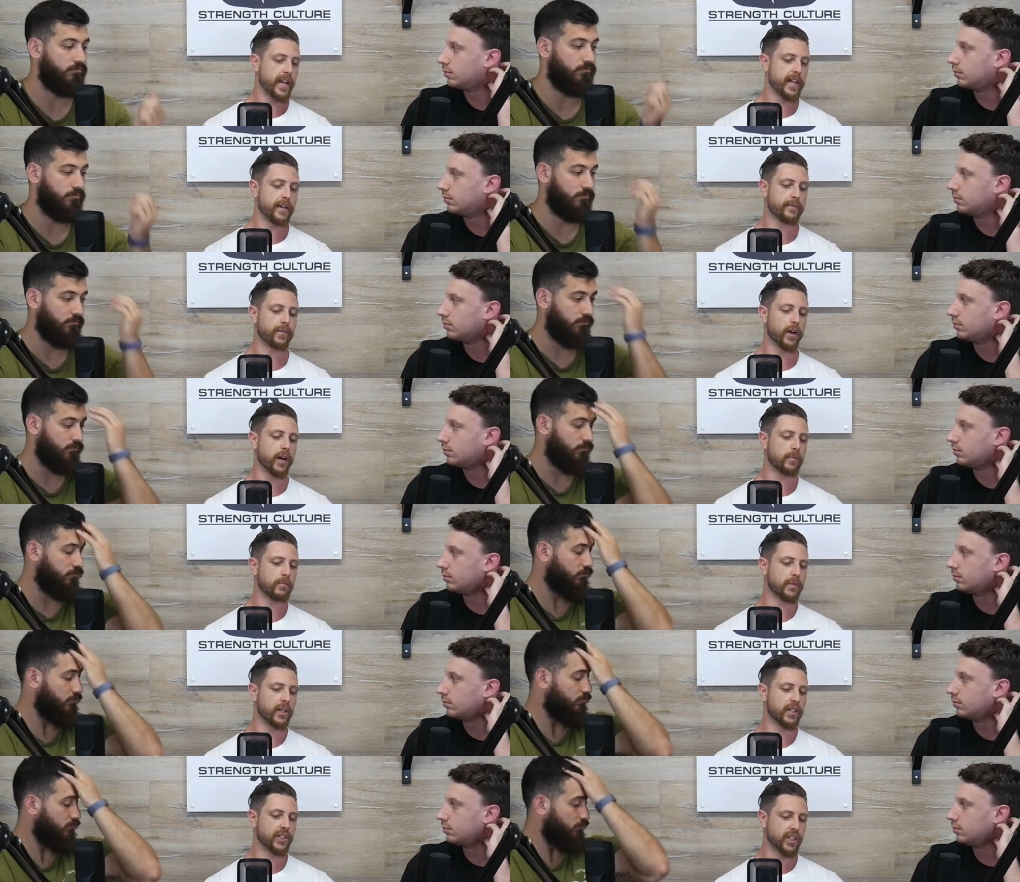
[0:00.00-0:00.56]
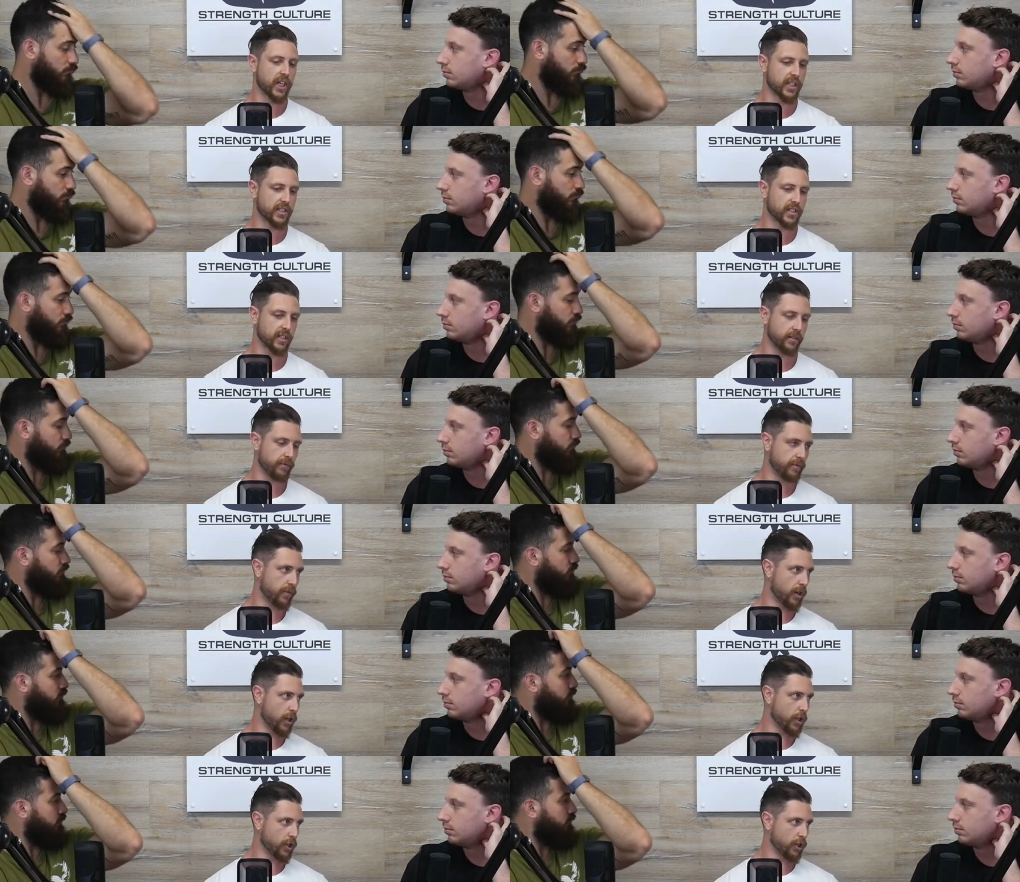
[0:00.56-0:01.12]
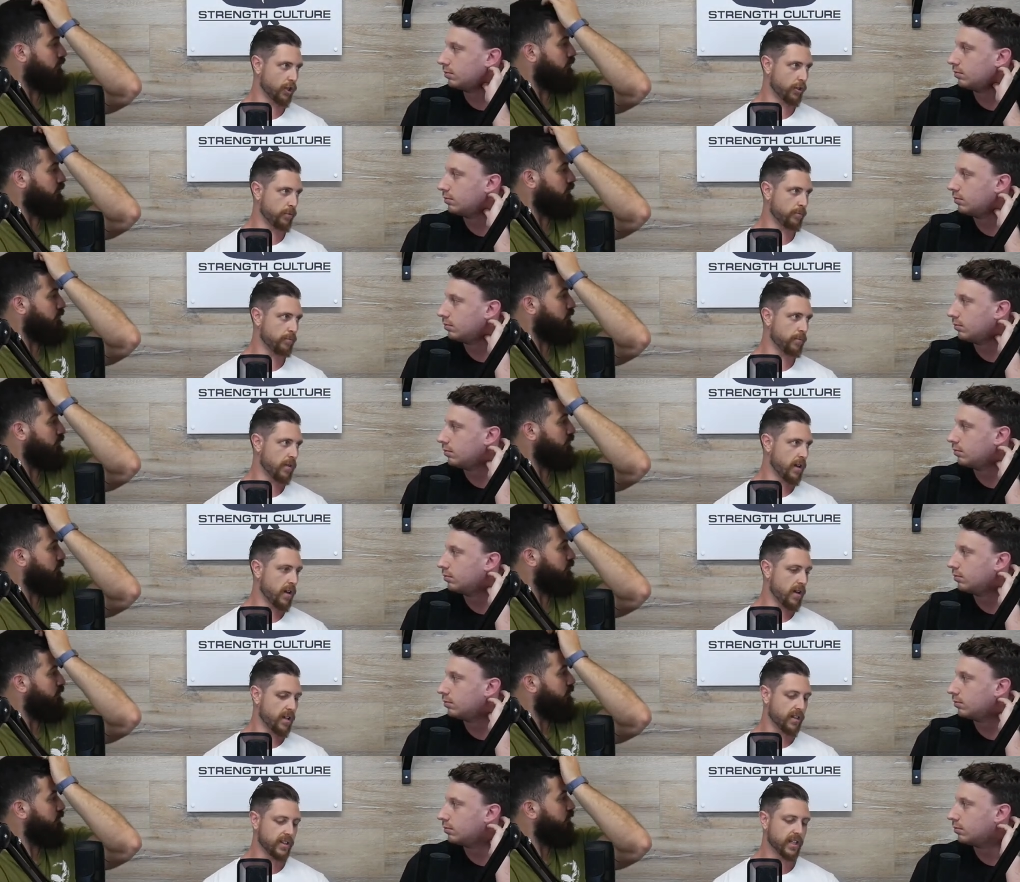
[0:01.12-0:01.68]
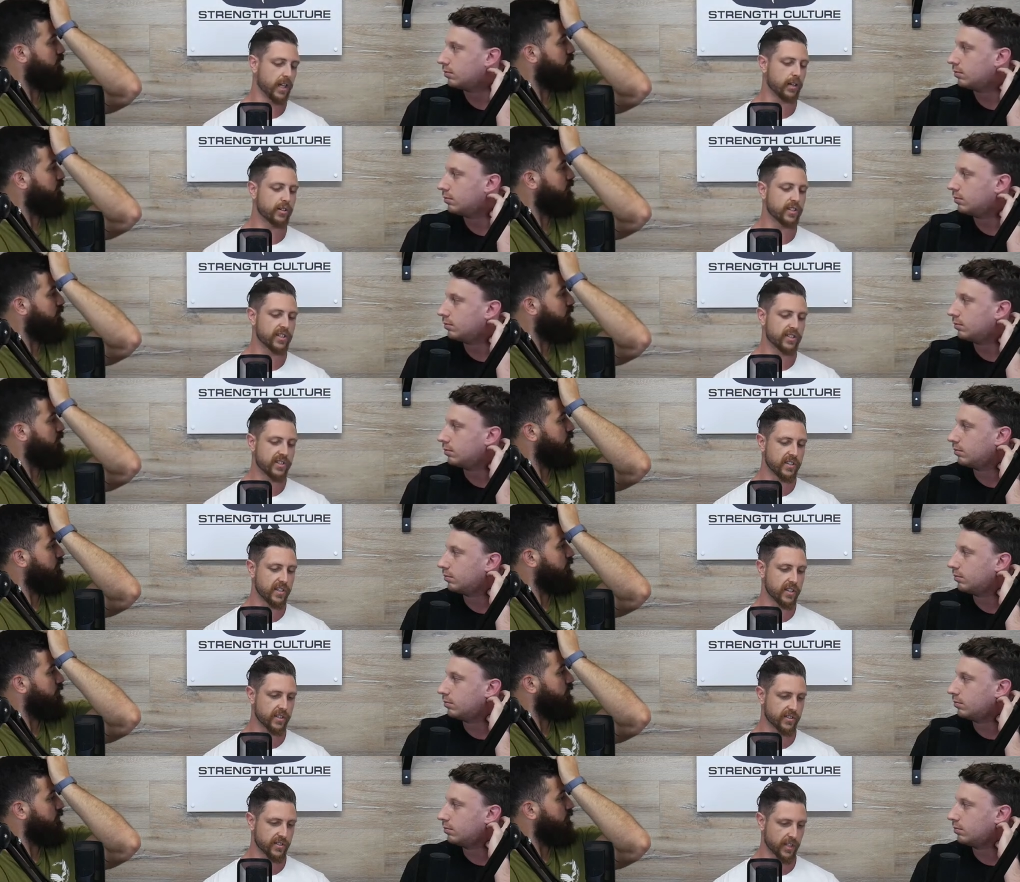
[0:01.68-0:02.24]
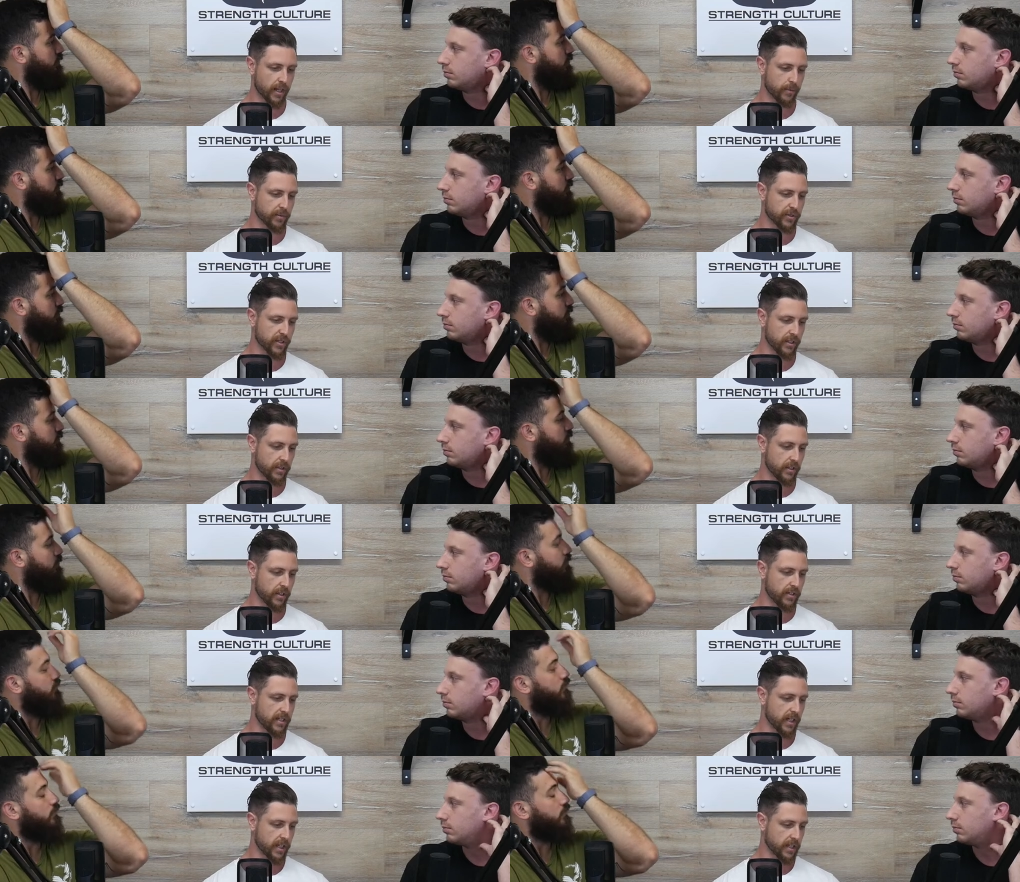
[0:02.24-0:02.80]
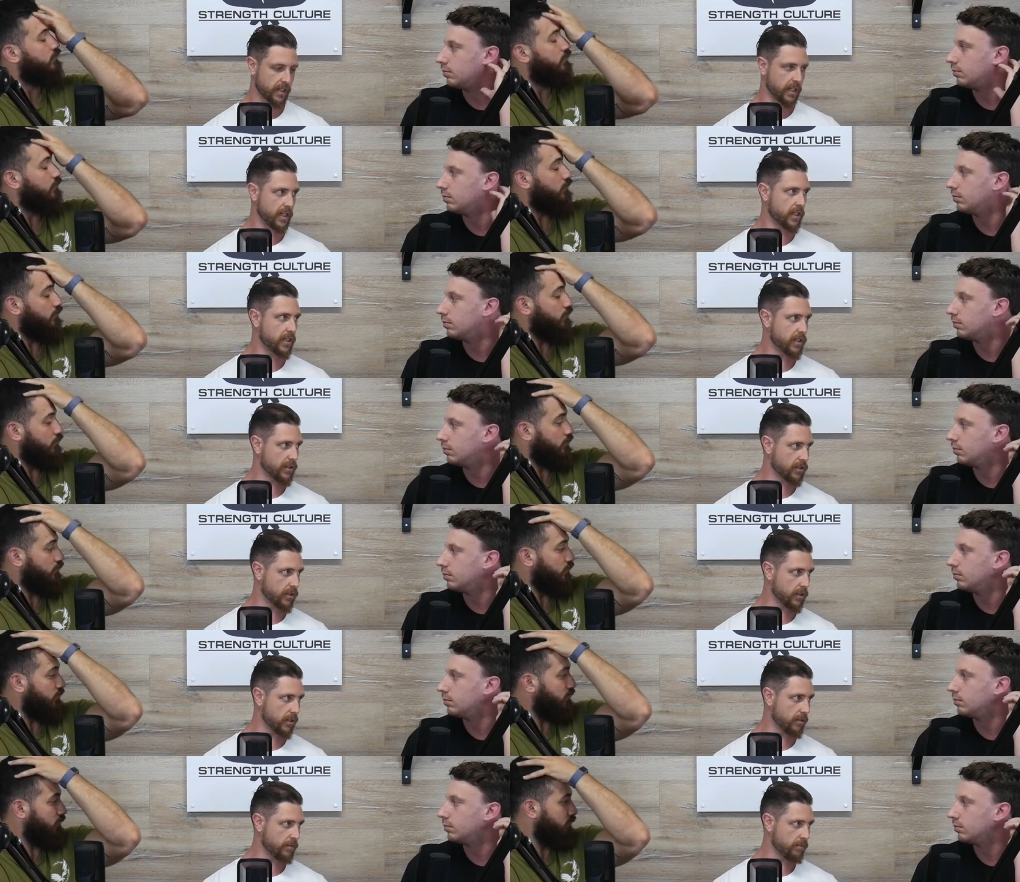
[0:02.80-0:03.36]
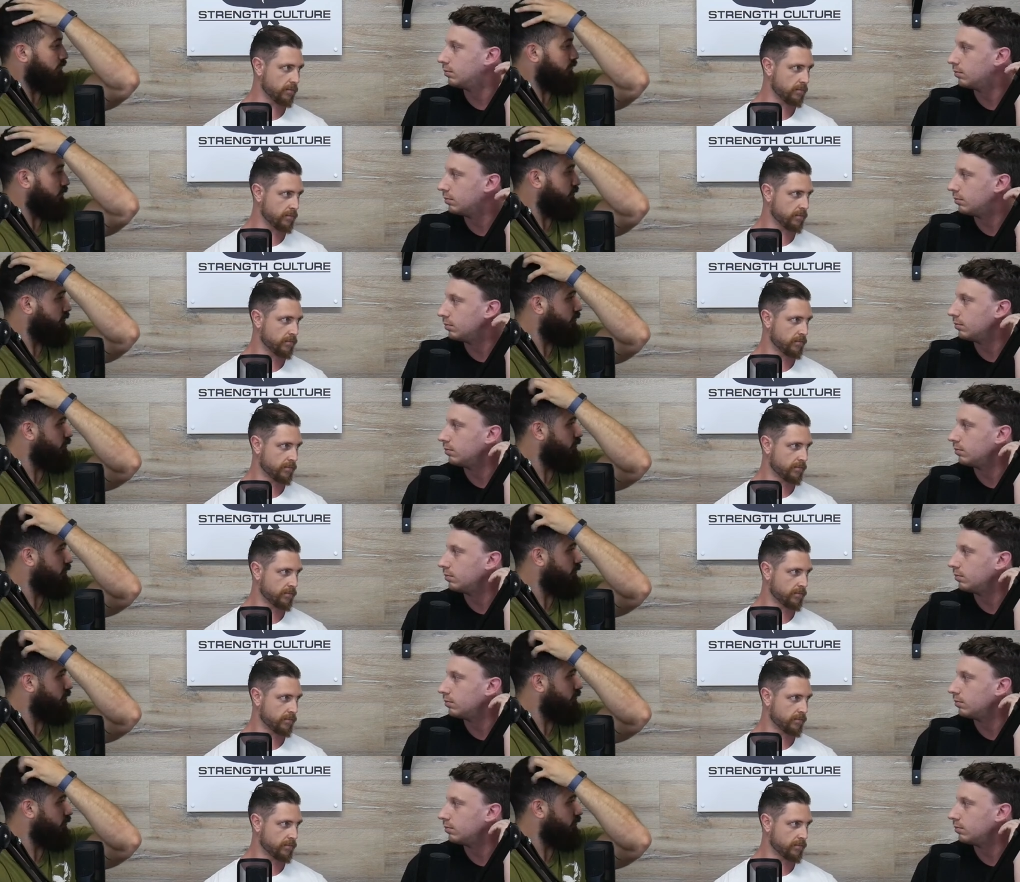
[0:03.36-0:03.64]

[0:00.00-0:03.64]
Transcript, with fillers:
Speaker 1: If I'm adjusting volume, there is the assumption that technique is good,